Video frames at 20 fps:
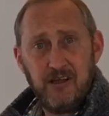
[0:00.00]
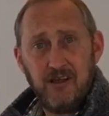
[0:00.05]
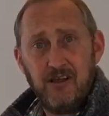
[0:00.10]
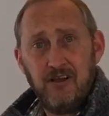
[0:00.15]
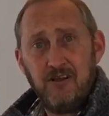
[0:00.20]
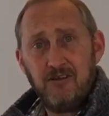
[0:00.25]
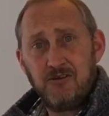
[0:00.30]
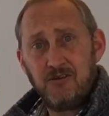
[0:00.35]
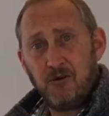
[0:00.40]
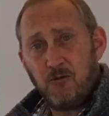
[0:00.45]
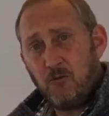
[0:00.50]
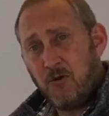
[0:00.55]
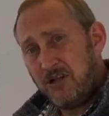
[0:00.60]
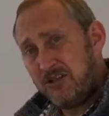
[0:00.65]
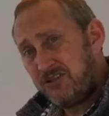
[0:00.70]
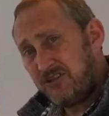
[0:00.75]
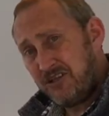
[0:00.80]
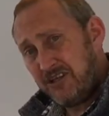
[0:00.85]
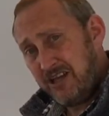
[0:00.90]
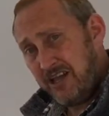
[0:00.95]
So once
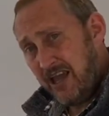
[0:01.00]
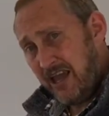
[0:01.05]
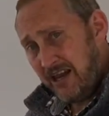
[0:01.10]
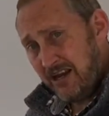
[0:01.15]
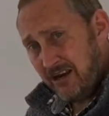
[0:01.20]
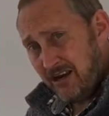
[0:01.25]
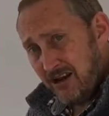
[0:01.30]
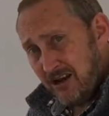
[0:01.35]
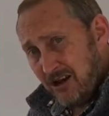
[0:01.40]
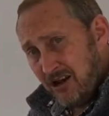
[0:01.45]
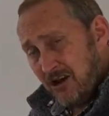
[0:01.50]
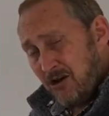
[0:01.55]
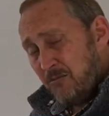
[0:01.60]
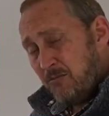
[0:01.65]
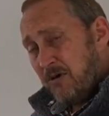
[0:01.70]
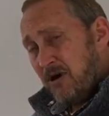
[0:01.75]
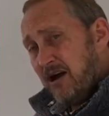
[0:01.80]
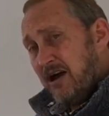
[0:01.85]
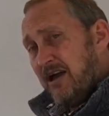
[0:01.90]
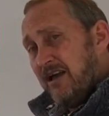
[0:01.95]
again,
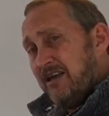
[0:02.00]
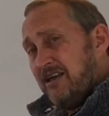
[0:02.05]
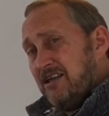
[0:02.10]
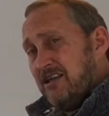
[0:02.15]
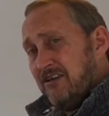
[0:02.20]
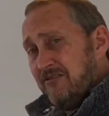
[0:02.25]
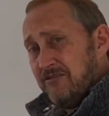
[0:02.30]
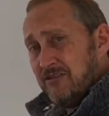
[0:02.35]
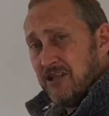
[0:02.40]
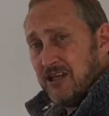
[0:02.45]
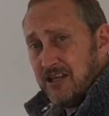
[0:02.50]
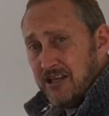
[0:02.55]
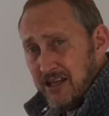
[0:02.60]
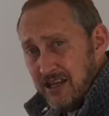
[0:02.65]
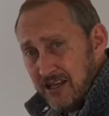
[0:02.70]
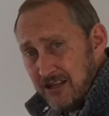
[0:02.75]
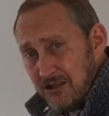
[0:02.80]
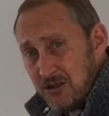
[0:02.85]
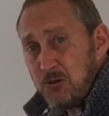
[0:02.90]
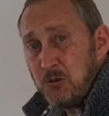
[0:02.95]
by gifting
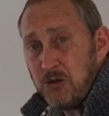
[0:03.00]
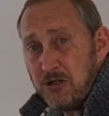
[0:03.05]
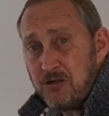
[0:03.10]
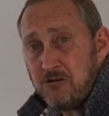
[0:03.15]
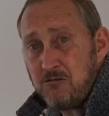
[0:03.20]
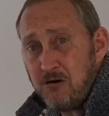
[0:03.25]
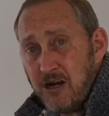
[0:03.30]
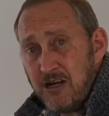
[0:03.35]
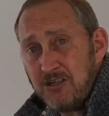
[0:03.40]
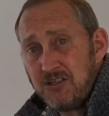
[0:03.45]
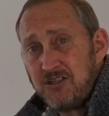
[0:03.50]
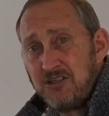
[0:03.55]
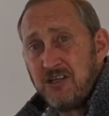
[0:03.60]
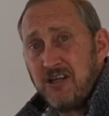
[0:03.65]
into a trust,